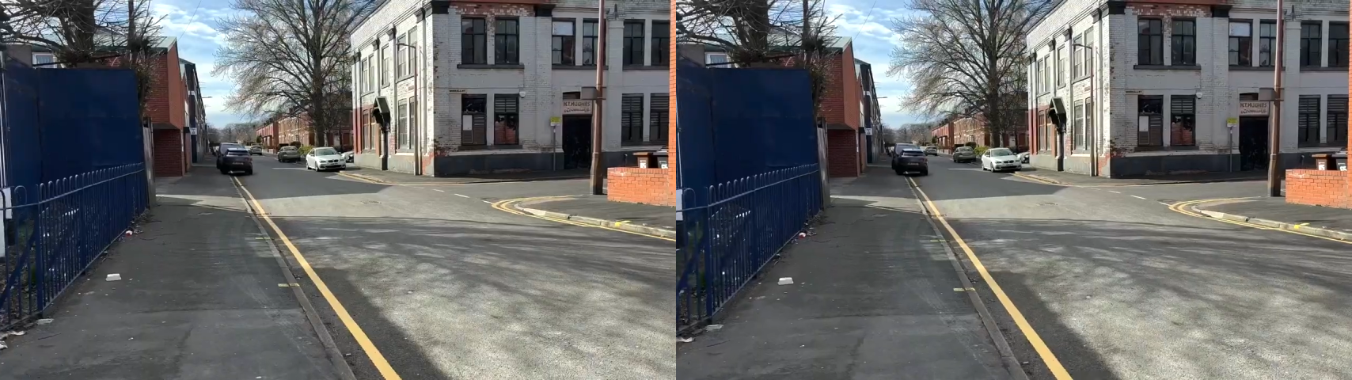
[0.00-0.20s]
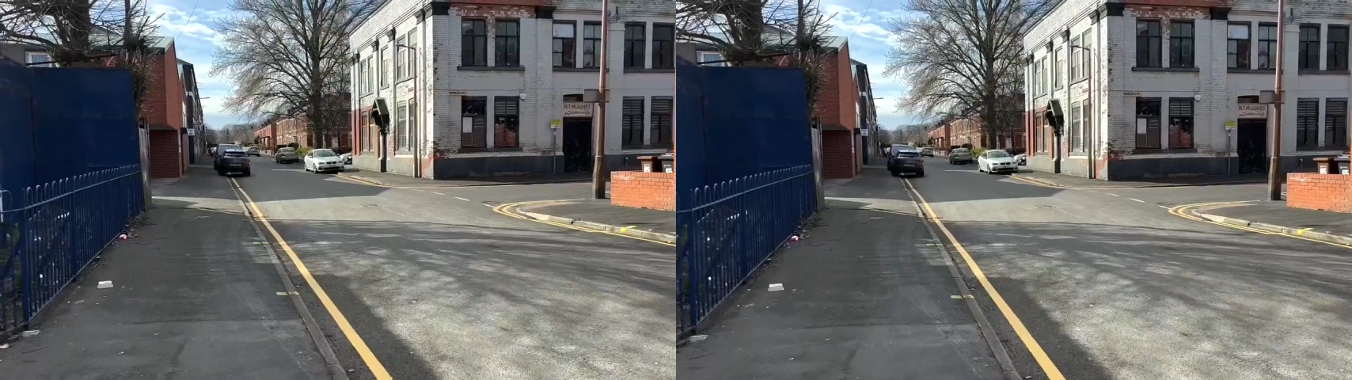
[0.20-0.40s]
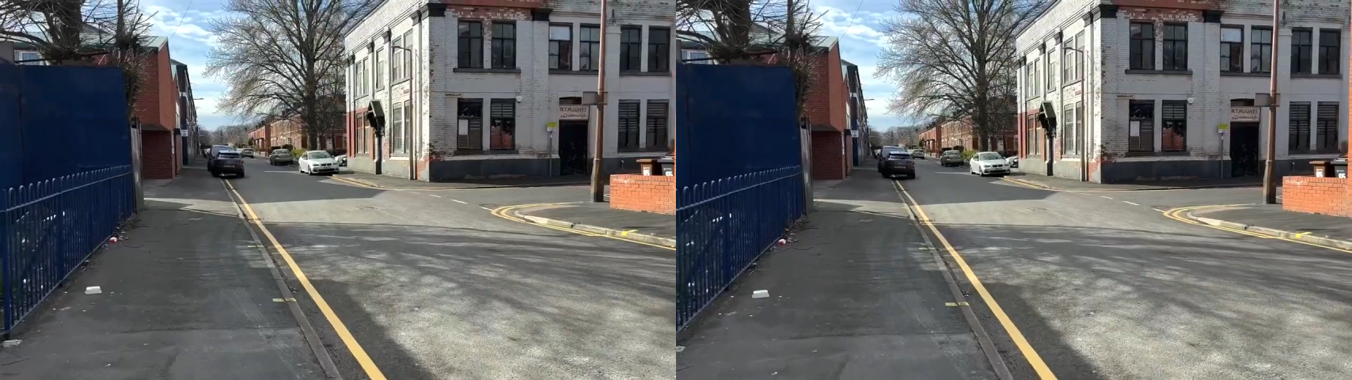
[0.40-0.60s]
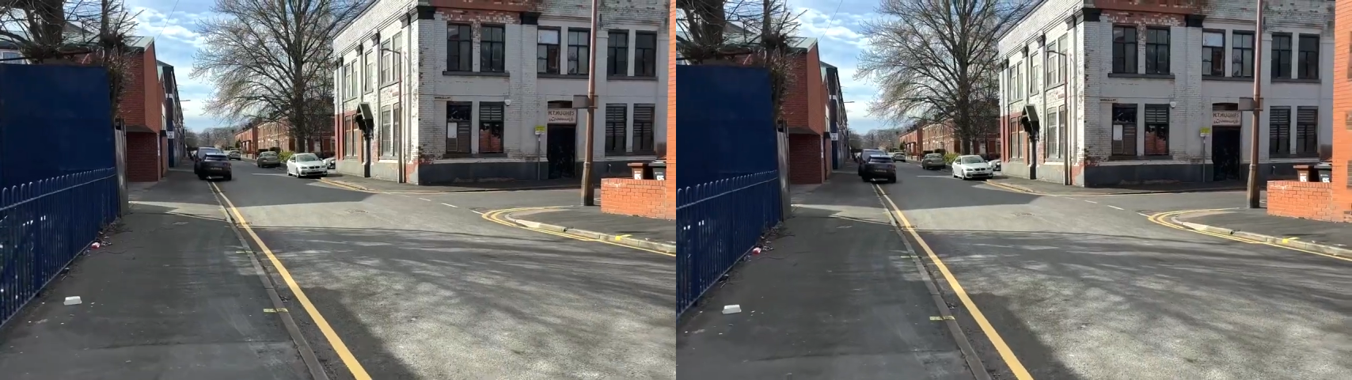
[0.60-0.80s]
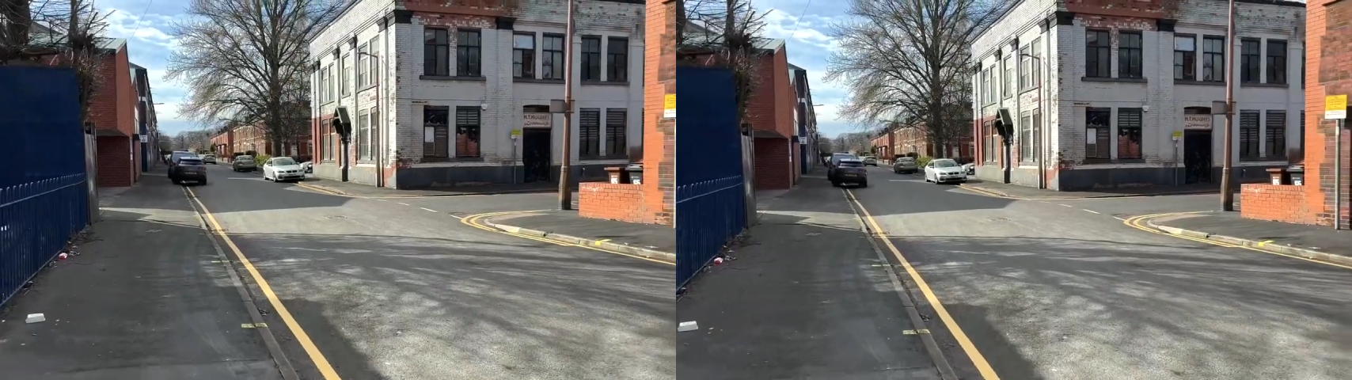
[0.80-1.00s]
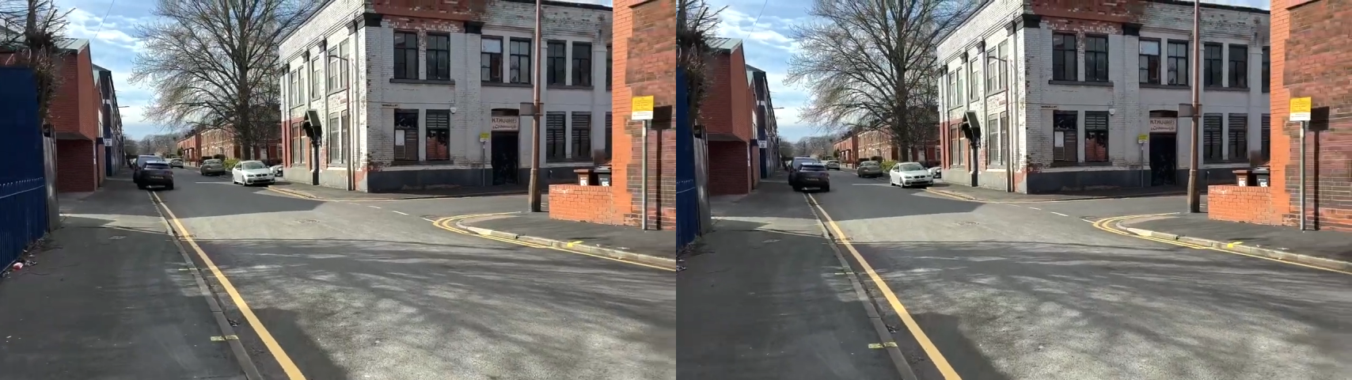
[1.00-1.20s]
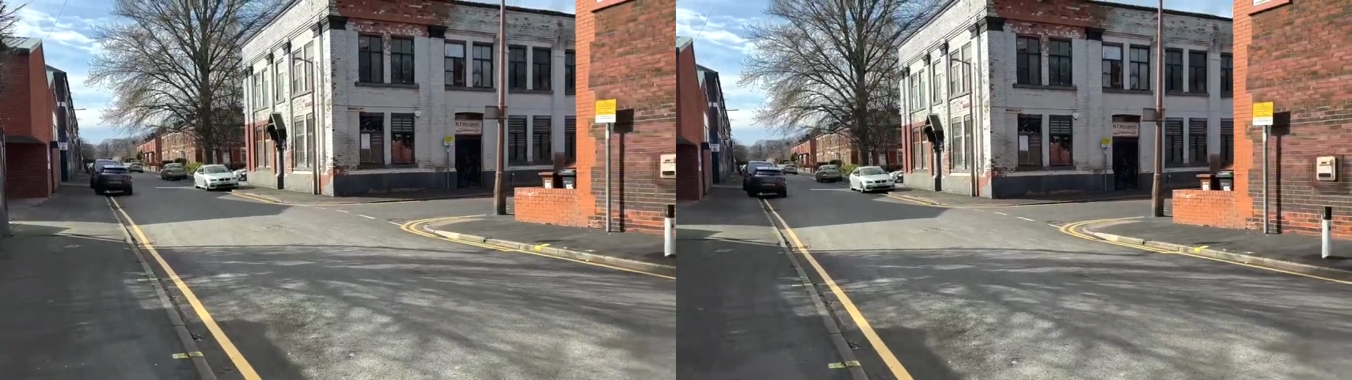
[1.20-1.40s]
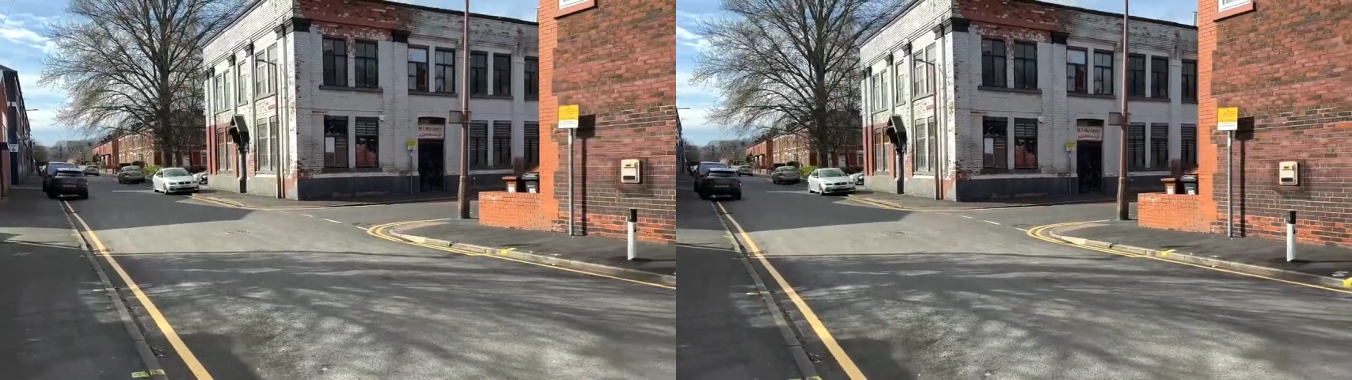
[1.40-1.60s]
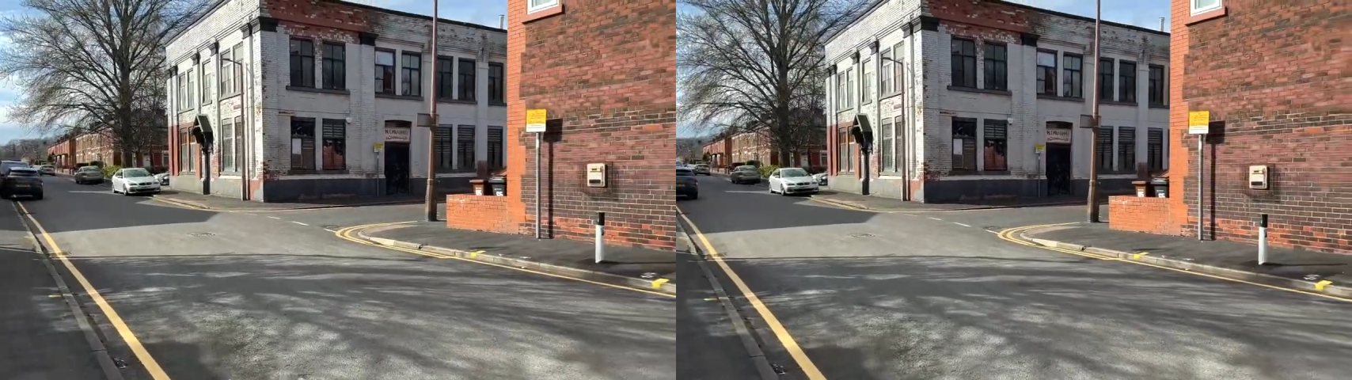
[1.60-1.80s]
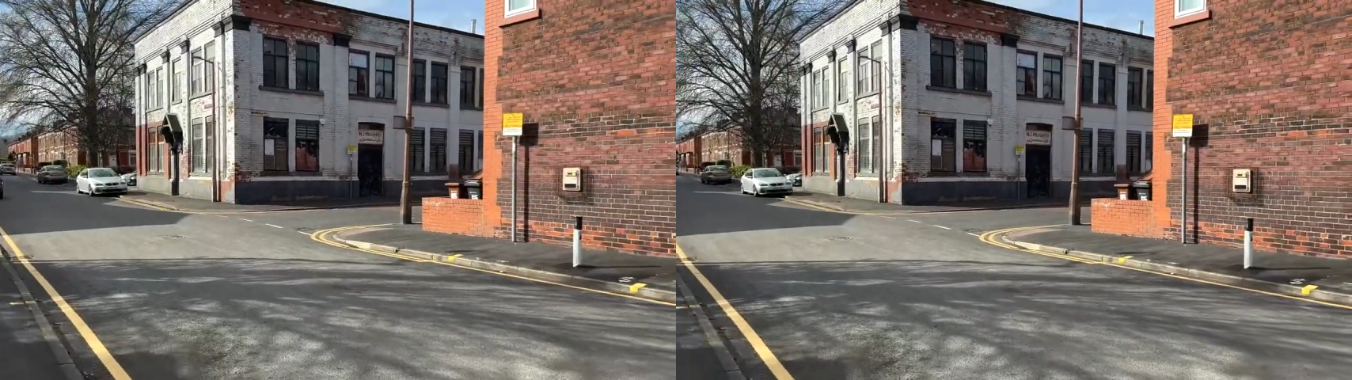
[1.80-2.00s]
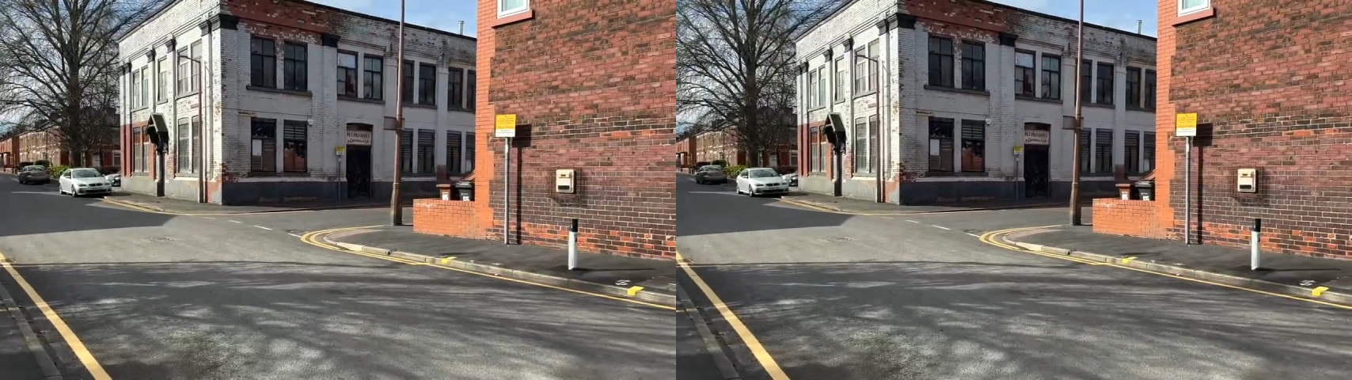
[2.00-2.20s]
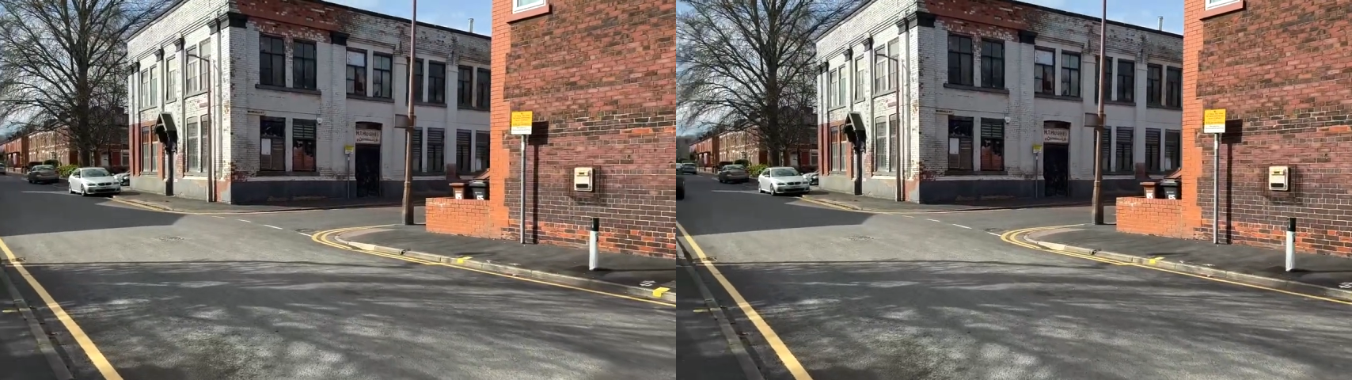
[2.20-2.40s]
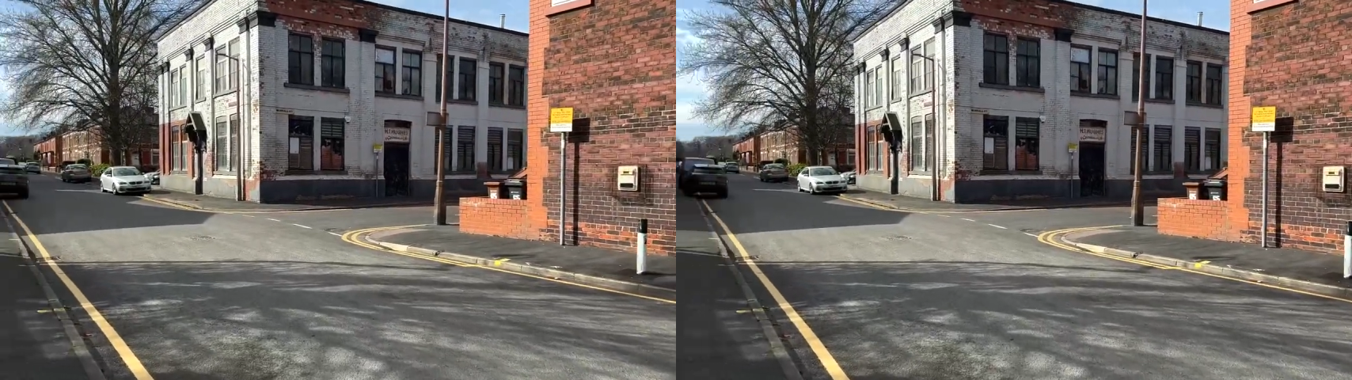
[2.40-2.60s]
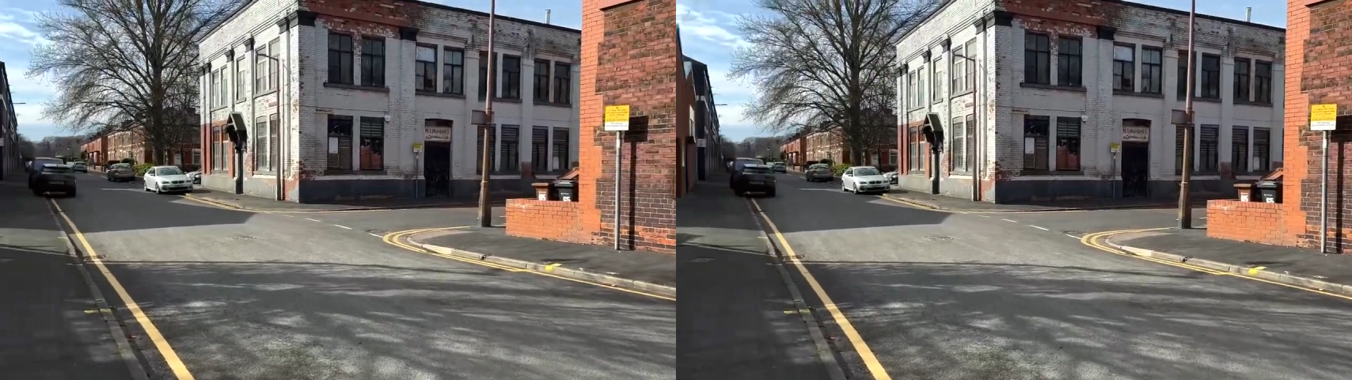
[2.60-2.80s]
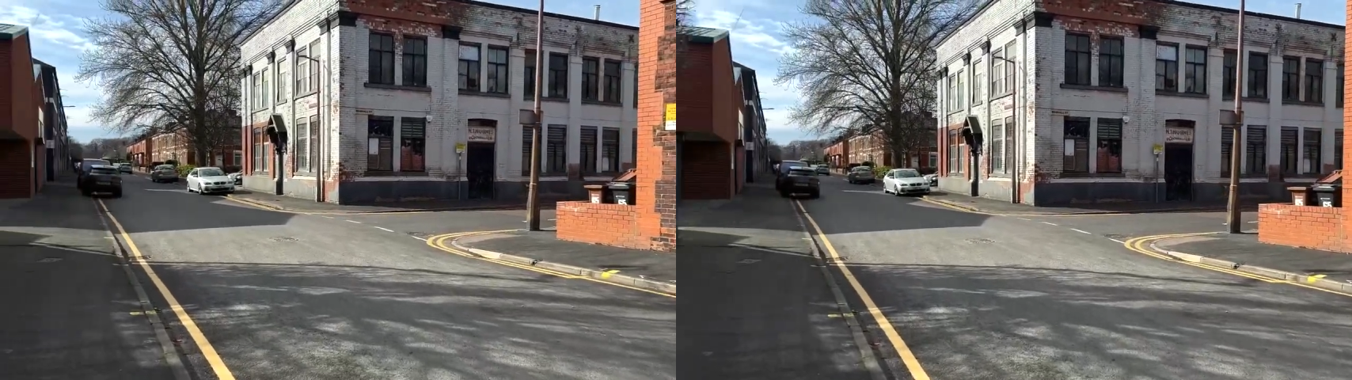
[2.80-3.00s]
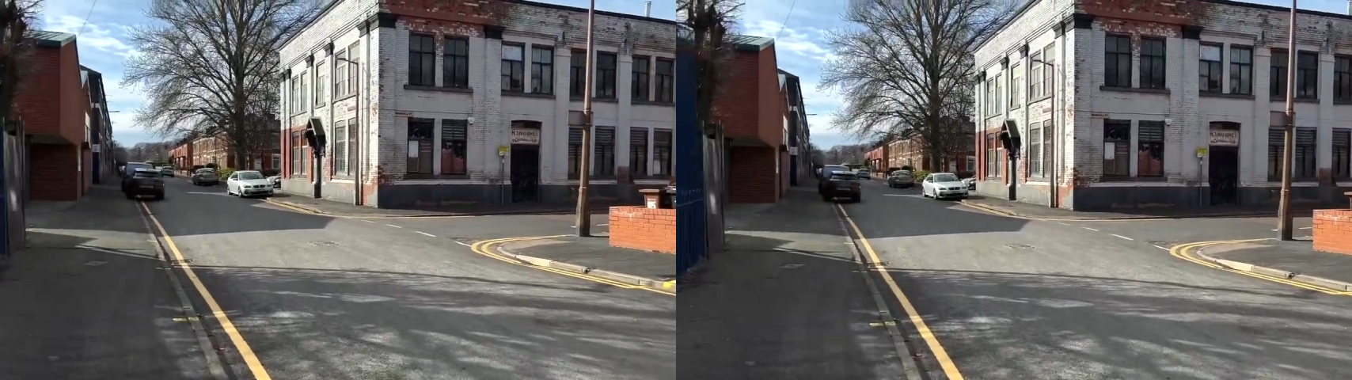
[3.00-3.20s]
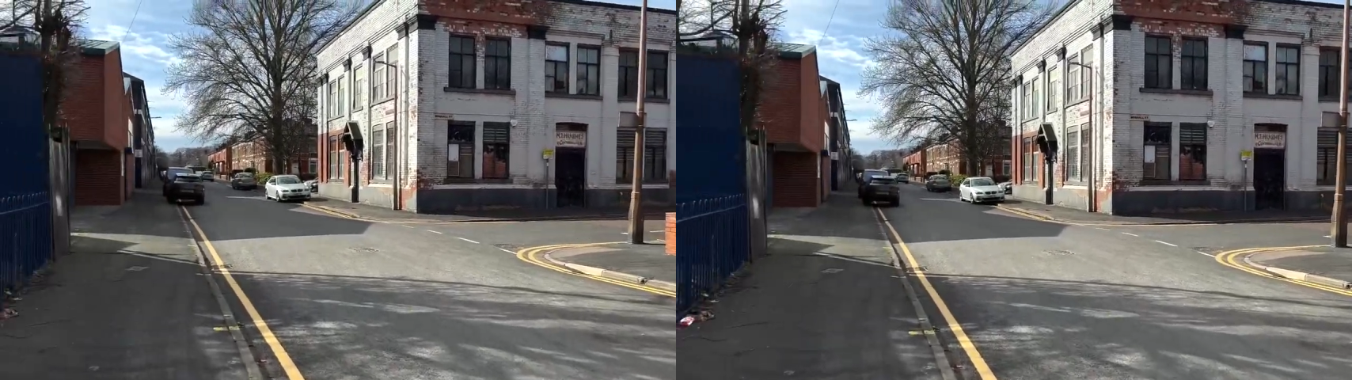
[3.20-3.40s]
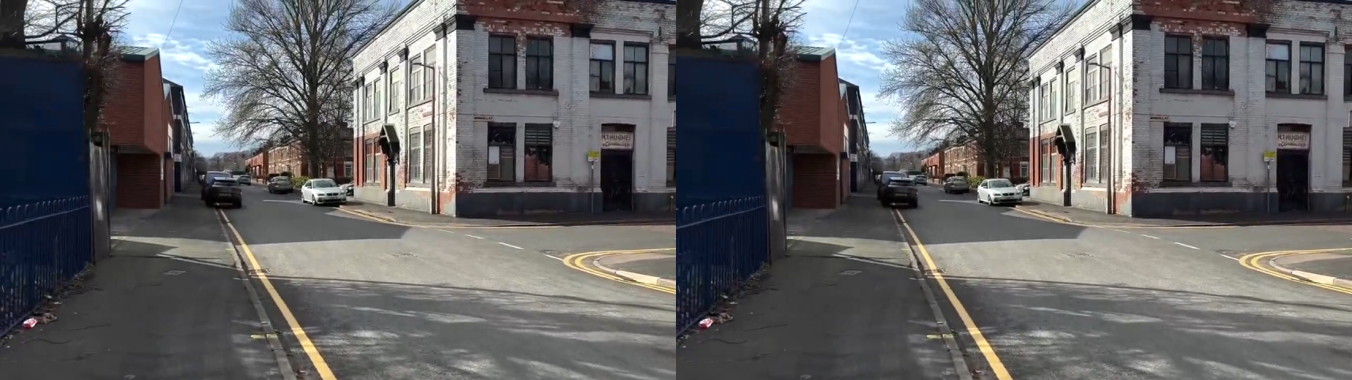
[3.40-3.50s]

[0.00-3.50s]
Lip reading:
(no speaker visible)